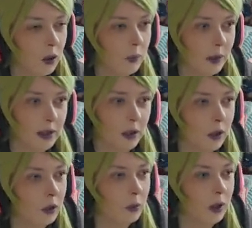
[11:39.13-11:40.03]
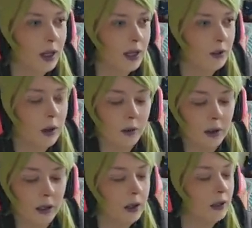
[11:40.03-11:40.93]
Oh my god, why? Why would
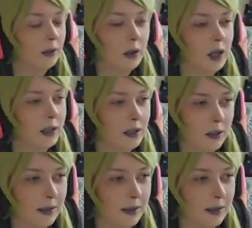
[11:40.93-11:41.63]
he climb the ladder?